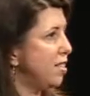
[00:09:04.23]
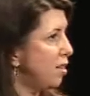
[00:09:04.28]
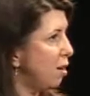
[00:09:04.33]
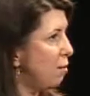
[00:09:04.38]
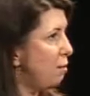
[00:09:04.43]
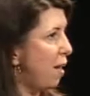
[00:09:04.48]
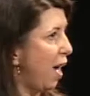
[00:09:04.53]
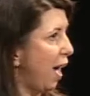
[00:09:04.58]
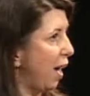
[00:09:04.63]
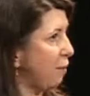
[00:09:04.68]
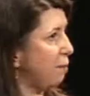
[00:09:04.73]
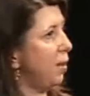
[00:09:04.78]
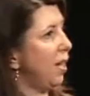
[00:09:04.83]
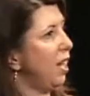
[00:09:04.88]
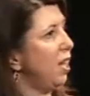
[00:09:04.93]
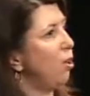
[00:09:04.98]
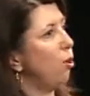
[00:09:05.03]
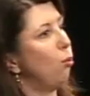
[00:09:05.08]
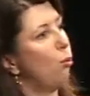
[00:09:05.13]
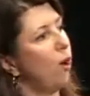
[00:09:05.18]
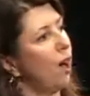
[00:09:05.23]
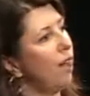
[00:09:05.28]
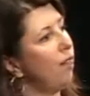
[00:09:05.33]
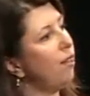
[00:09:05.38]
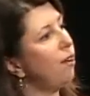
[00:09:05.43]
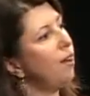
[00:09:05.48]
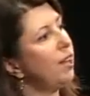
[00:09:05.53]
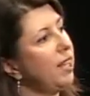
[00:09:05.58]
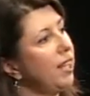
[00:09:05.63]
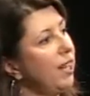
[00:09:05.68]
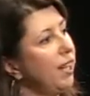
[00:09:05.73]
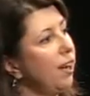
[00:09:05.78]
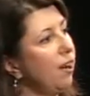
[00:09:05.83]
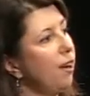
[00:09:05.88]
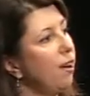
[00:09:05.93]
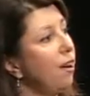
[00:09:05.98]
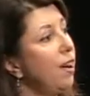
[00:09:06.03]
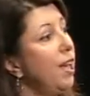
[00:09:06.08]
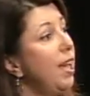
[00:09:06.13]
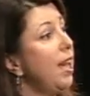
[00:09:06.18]
their back pain or why they're
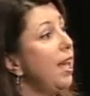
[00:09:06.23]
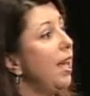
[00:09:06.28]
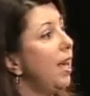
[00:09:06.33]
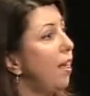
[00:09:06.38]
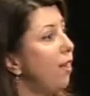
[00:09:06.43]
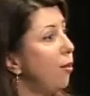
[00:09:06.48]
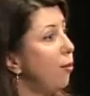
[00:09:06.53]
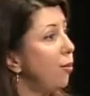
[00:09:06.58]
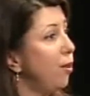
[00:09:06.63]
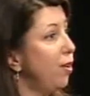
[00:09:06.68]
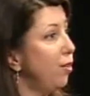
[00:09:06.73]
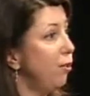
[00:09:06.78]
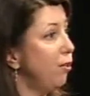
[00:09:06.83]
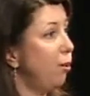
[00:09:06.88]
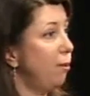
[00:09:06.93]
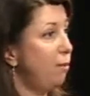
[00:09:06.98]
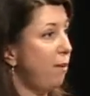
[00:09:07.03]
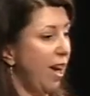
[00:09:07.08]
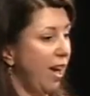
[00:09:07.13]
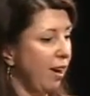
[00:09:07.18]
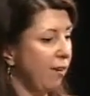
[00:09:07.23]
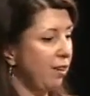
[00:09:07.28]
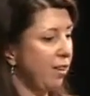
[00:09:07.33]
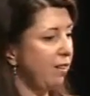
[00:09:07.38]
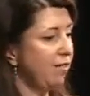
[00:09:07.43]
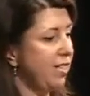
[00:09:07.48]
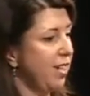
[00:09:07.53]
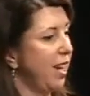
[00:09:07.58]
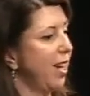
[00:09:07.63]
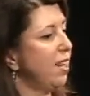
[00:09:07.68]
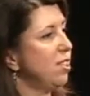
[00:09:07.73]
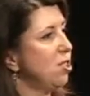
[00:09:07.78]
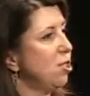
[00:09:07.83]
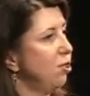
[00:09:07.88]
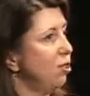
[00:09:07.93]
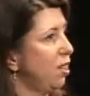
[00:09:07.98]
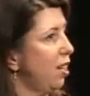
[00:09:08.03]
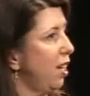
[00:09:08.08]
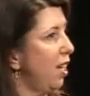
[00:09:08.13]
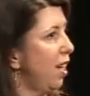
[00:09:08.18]
here. And then we do a battery of tests
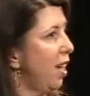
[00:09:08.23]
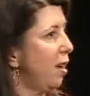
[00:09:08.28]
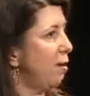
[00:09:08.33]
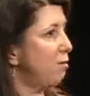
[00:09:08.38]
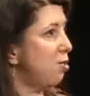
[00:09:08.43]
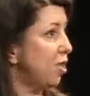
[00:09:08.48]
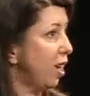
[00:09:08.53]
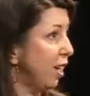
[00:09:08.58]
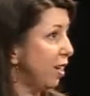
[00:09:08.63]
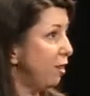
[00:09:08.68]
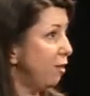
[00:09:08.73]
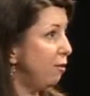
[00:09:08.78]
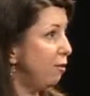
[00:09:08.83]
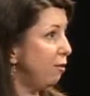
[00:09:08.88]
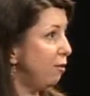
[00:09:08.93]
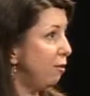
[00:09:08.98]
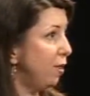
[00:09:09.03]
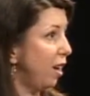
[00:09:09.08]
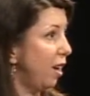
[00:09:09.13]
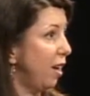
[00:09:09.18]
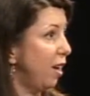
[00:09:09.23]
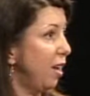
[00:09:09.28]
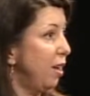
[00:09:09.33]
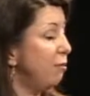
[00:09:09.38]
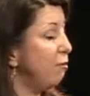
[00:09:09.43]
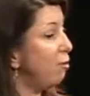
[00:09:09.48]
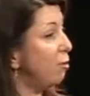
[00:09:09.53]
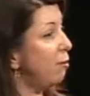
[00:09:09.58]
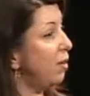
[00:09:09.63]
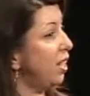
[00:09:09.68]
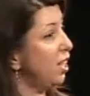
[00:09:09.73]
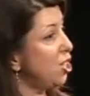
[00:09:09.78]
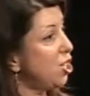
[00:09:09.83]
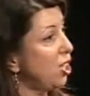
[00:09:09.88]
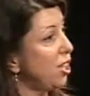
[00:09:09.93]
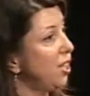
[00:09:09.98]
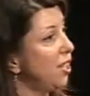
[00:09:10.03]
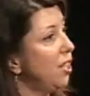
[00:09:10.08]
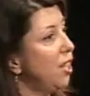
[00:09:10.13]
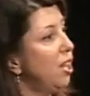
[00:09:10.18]
looking at objective
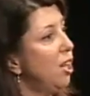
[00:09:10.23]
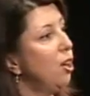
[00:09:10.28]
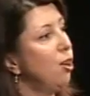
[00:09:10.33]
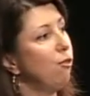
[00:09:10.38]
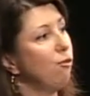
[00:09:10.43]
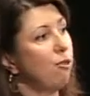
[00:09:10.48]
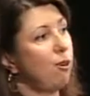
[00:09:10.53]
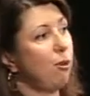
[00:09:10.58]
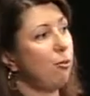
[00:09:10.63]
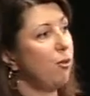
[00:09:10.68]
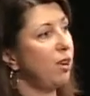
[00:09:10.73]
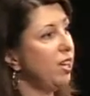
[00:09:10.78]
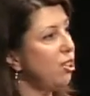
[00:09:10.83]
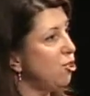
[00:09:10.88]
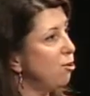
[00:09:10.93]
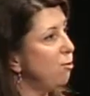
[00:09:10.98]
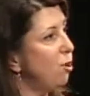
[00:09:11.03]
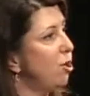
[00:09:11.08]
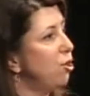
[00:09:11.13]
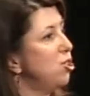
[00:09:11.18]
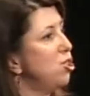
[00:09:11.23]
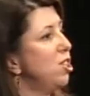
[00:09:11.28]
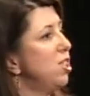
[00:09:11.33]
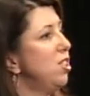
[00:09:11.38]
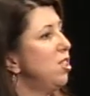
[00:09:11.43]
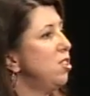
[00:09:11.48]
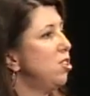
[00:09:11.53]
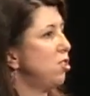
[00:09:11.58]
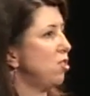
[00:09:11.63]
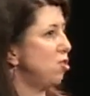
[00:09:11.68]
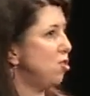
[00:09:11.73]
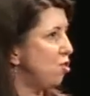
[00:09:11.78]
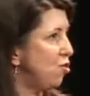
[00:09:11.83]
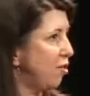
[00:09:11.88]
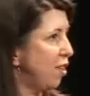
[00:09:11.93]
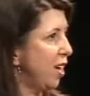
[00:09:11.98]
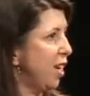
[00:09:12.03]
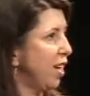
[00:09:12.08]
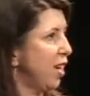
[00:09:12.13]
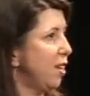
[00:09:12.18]
information from range of motion to
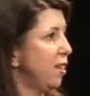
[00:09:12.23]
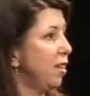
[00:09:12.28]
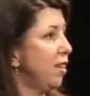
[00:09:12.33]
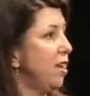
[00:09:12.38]
strength.